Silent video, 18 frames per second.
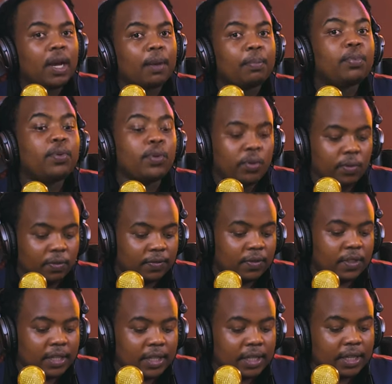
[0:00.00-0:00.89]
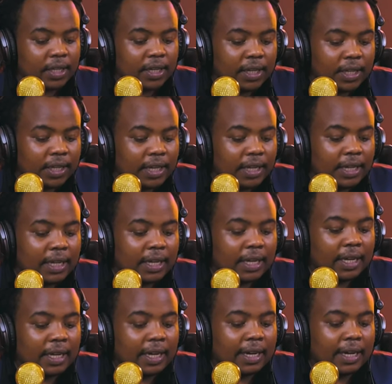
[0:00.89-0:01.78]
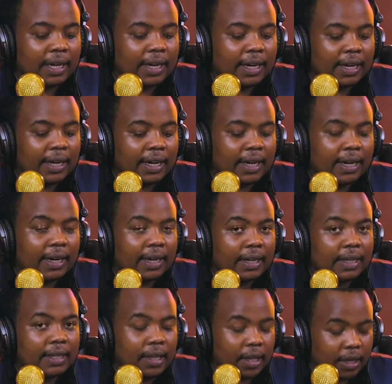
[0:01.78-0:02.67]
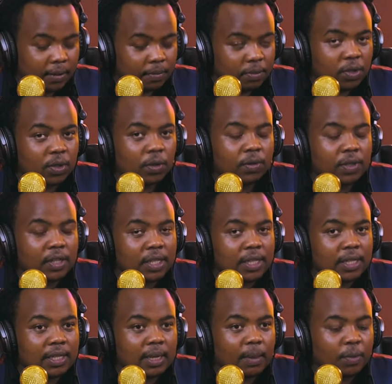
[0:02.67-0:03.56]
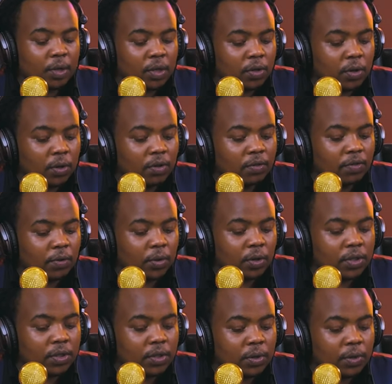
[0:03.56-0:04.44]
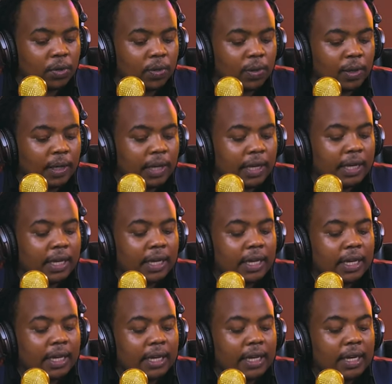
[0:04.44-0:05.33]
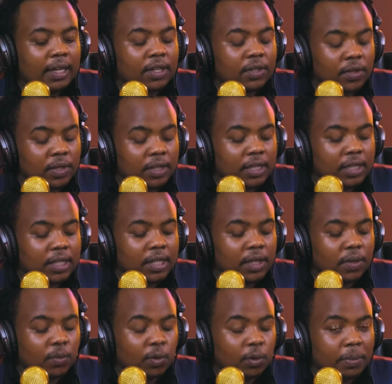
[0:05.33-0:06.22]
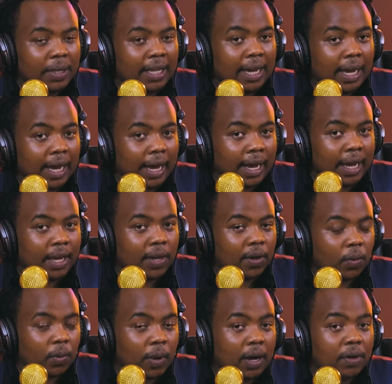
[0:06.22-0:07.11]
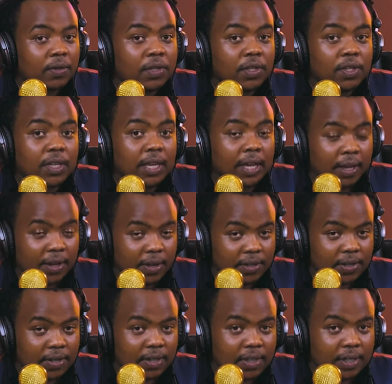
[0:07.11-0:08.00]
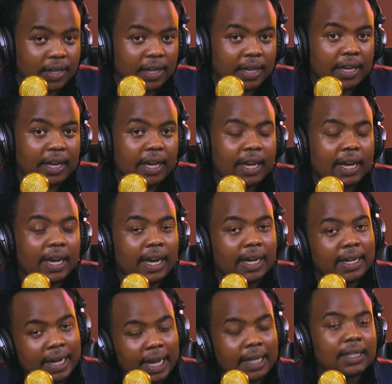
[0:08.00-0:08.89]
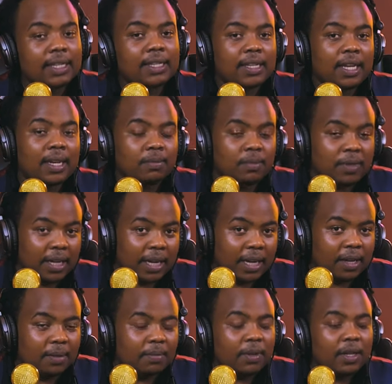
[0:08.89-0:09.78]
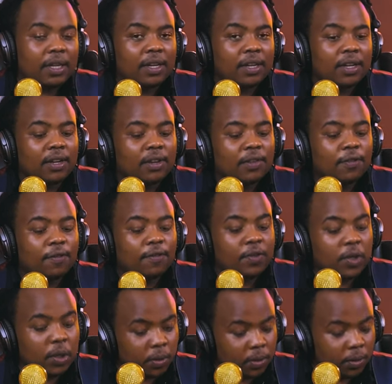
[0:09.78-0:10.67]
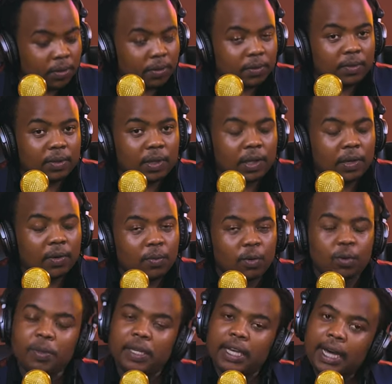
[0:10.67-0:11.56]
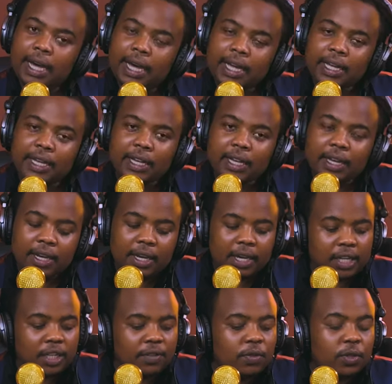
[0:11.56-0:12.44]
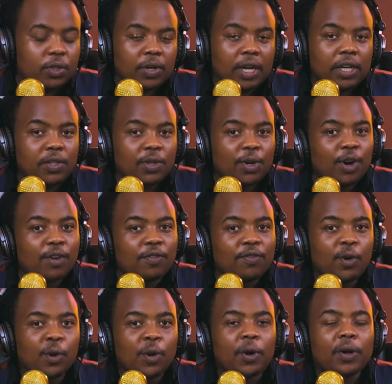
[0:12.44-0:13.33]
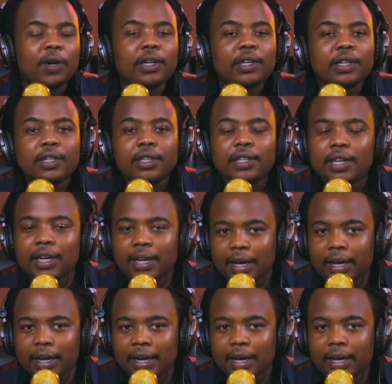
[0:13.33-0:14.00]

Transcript: pre-approved. So this is something to look forward to. Electricity will be high while scarce, and at the same time fuel will be high. And if you try to go for